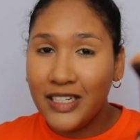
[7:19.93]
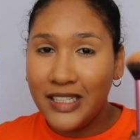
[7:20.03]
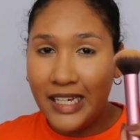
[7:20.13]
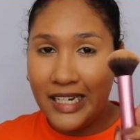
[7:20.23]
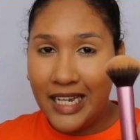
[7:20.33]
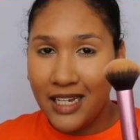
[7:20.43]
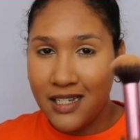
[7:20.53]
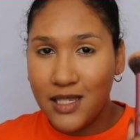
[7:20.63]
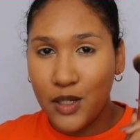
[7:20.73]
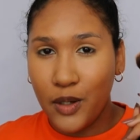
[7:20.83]

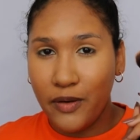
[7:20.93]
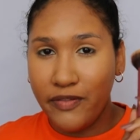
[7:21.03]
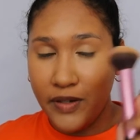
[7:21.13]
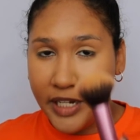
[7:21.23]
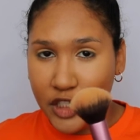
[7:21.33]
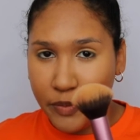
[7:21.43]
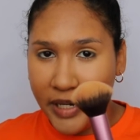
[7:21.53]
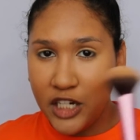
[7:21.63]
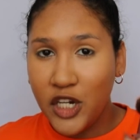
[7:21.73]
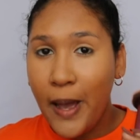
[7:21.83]
Techniques foundation
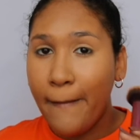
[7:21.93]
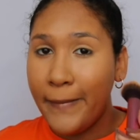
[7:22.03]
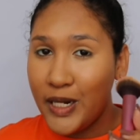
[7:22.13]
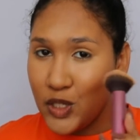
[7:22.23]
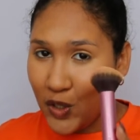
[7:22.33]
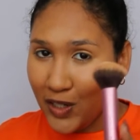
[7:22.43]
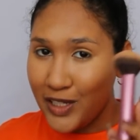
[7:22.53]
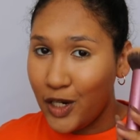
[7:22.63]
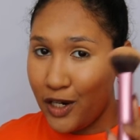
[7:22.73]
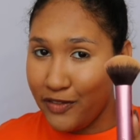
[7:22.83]
brush, but it's not. I
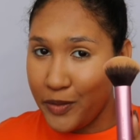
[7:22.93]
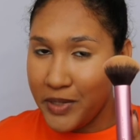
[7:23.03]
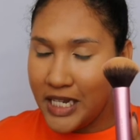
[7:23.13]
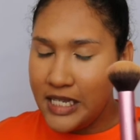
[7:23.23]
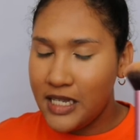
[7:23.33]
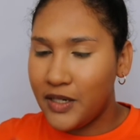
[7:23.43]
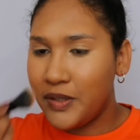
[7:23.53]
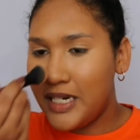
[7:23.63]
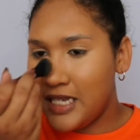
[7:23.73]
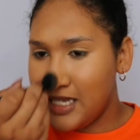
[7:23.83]
got it from Miniso
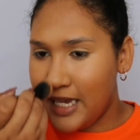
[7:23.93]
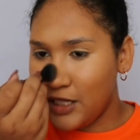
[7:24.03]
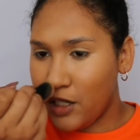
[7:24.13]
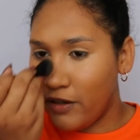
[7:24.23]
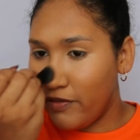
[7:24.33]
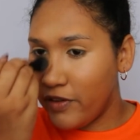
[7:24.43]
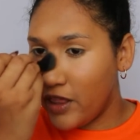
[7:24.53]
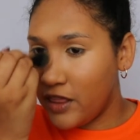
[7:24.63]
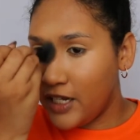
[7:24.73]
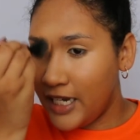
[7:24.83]
in a set of
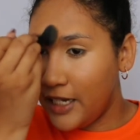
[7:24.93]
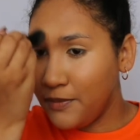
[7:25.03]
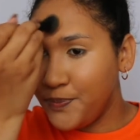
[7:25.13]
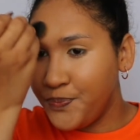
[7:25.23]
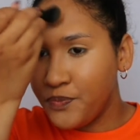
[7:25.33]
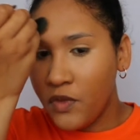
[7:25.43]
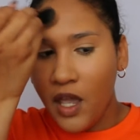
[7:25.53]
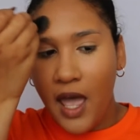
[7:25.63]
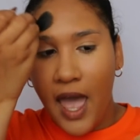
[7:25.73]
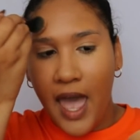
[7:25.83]
3.
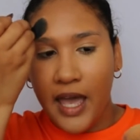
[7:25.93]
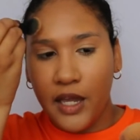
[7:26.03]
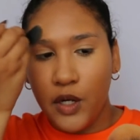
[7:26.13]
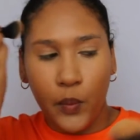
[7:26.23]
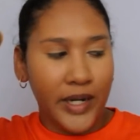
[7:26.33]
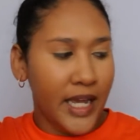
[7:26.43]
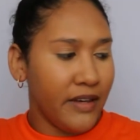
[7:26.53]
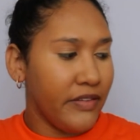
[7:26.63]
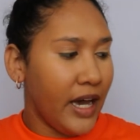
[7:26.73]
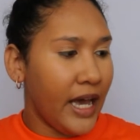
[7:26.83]
And
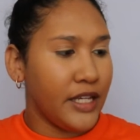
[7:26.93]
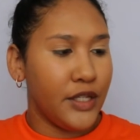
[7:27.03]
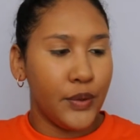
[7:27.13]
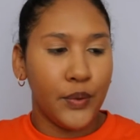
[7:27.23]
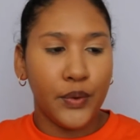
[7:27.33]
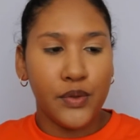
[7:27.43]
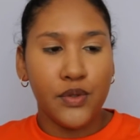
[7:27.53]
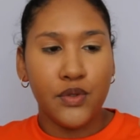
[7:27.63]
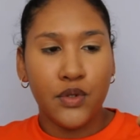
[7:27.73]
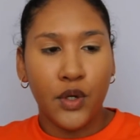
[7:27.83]
whenever I
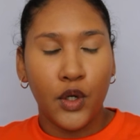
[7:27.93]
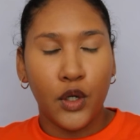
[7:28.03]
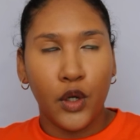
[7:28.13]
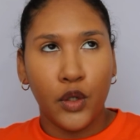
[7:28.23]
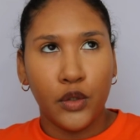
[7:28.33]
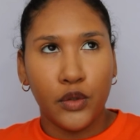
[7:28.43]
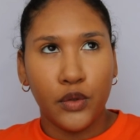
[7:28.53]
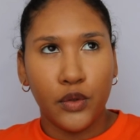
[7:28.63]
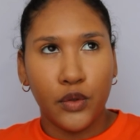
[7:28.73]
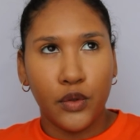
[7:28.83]
use
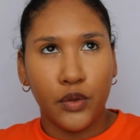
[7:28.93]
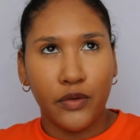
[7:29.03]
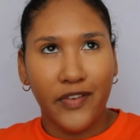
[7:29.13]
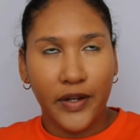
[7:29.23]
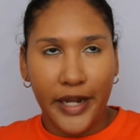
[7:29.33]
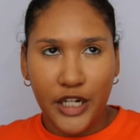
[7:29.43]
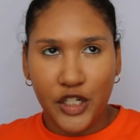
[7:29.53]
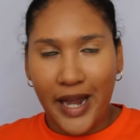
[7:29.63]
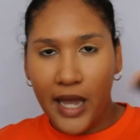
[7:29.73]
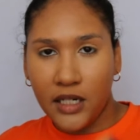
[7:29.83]

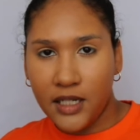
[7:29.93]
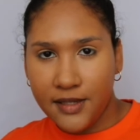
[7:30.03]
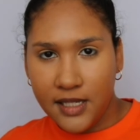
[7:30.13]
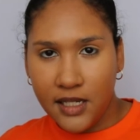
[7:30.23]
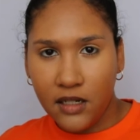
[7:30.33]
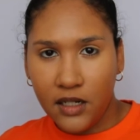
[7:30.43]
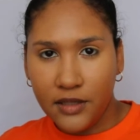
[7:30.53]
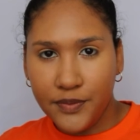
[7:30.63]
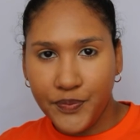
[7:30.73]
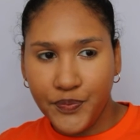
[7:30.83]
foundation and concealer,